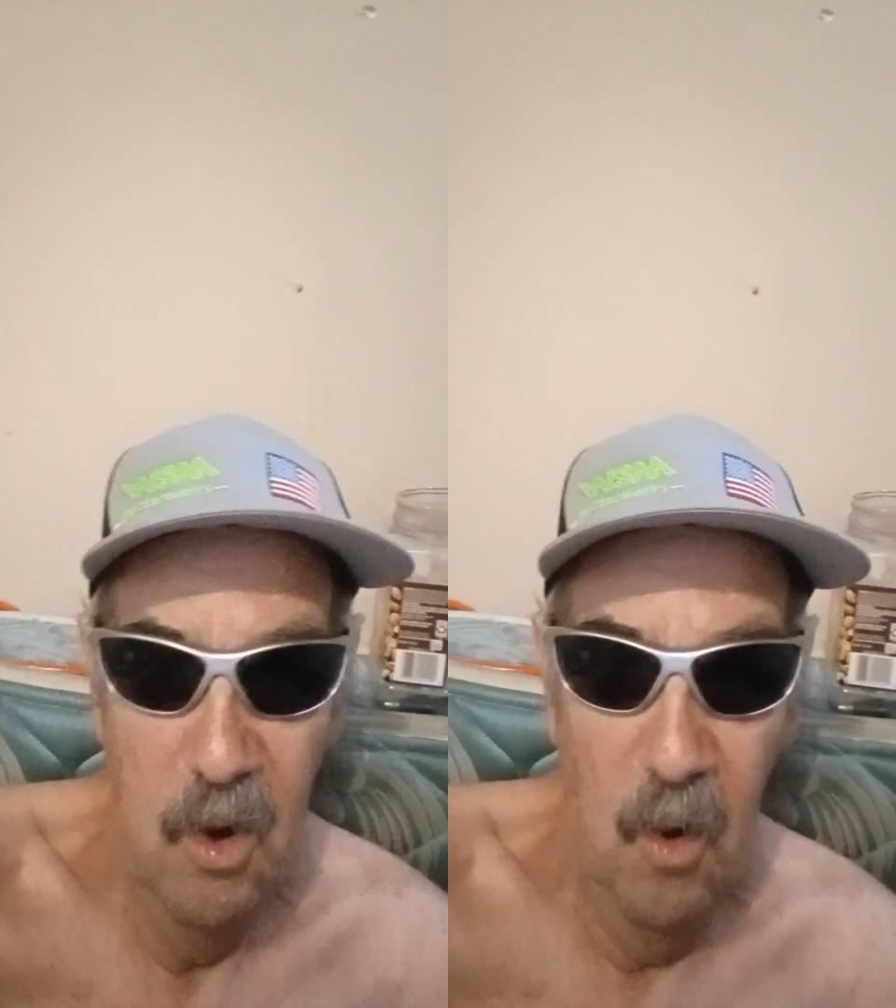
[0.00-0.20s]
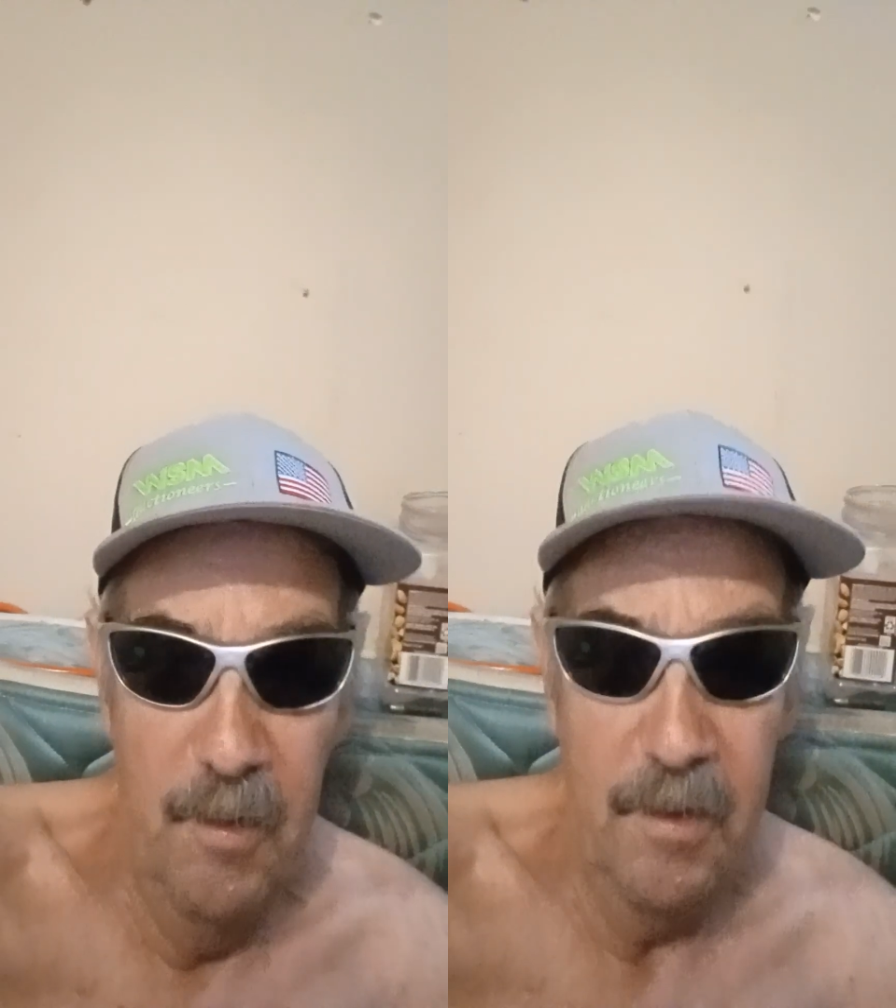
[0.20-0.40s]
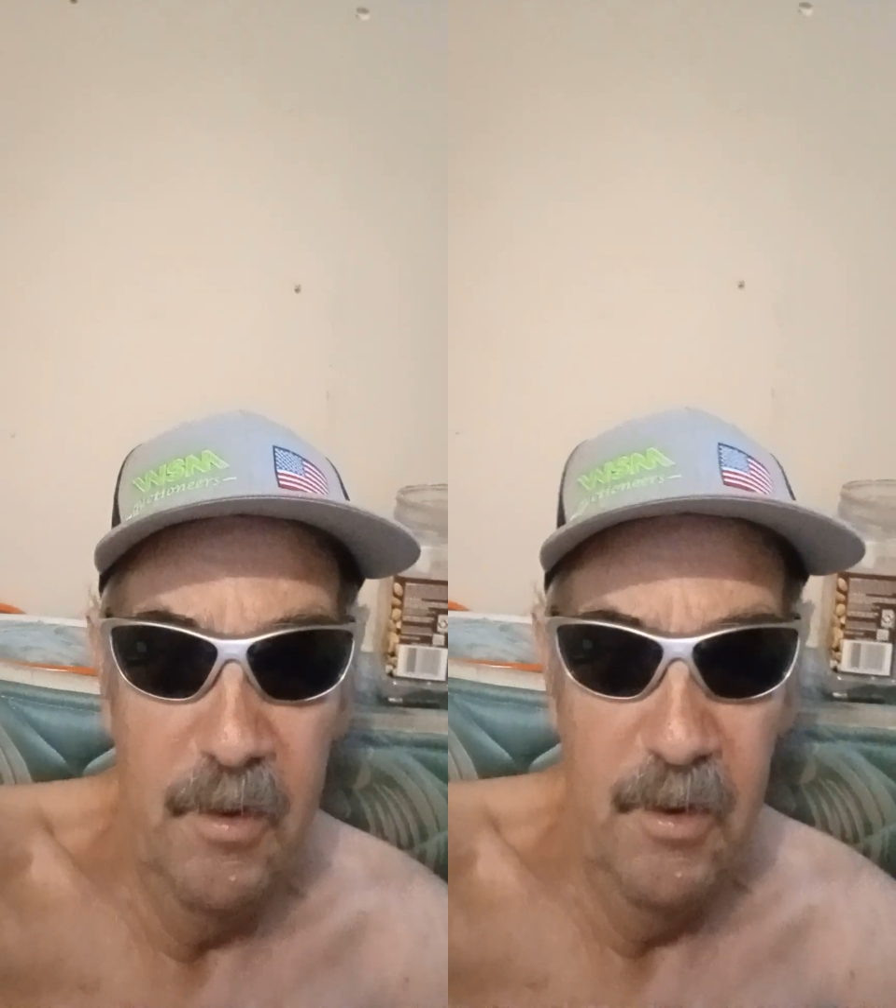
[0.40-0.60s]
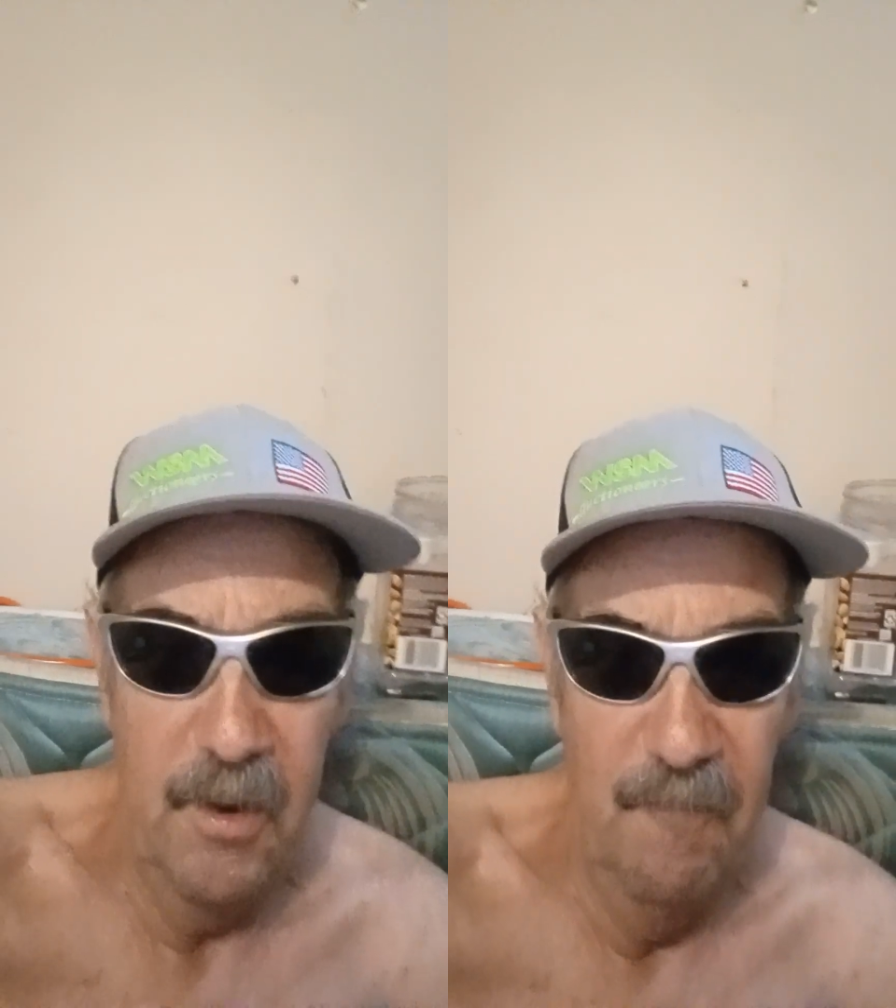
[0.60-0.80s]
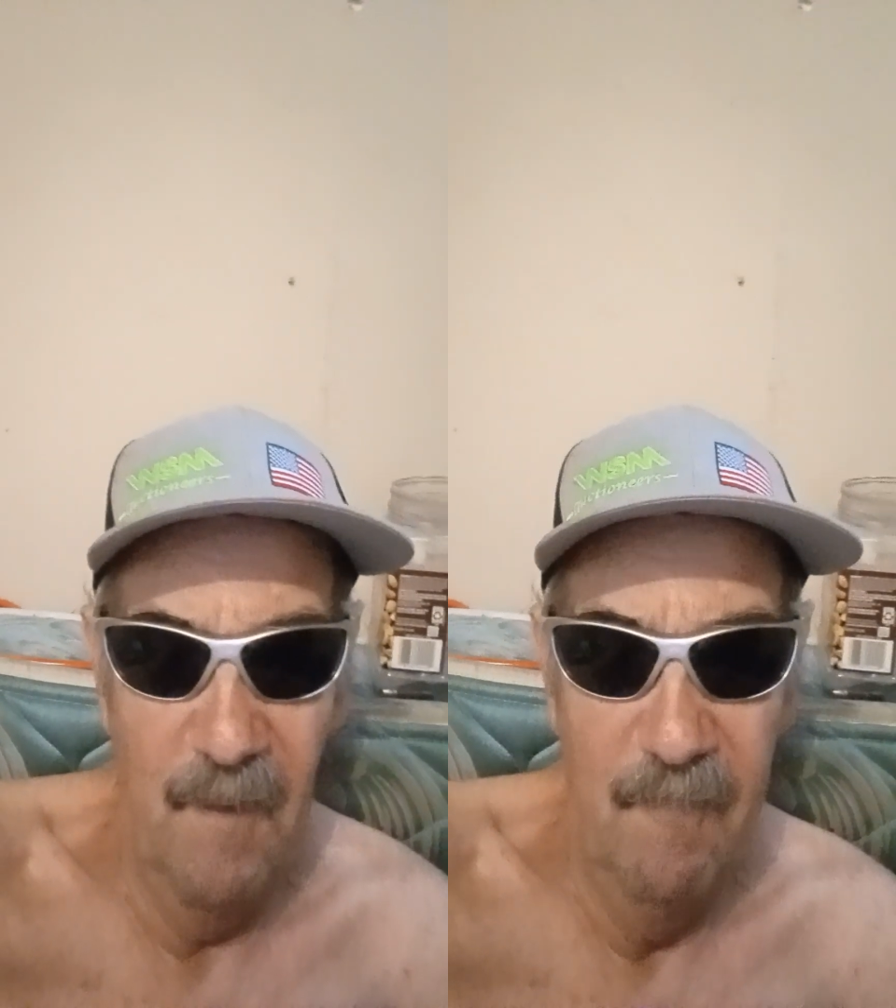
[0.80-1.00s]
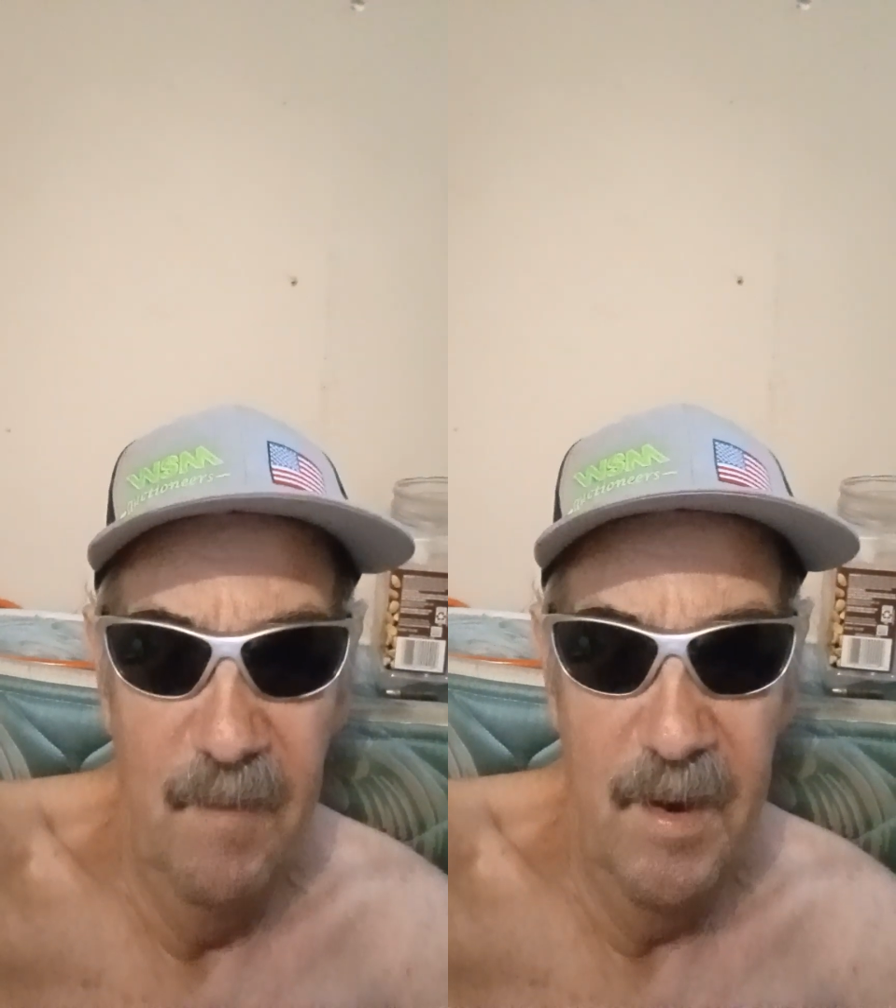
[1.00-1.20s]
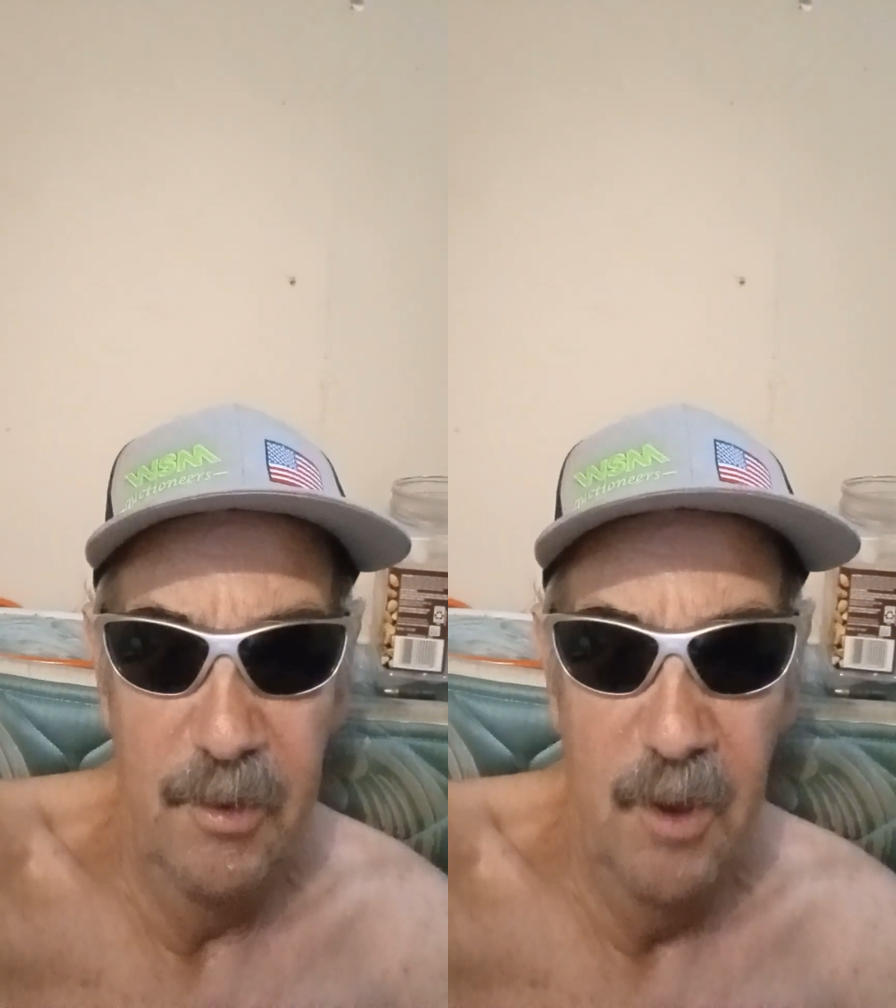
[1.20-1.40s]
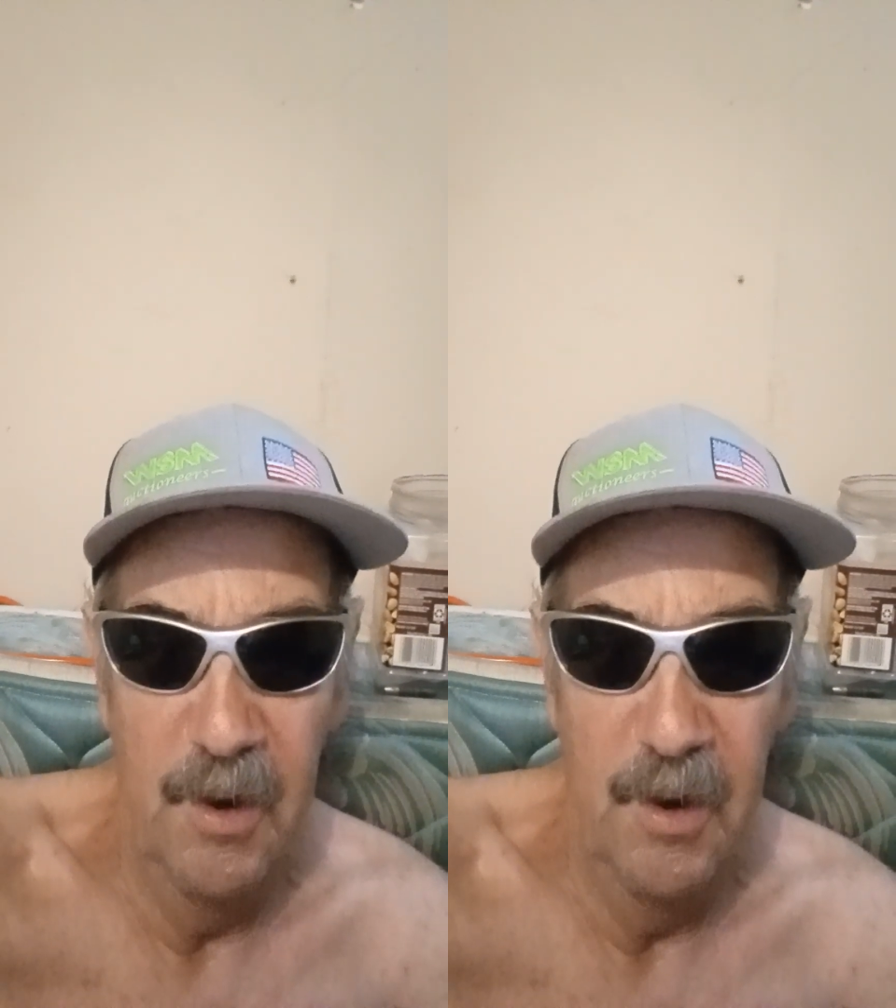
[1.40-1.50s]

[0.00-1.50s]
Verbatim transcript: or you can you can find videos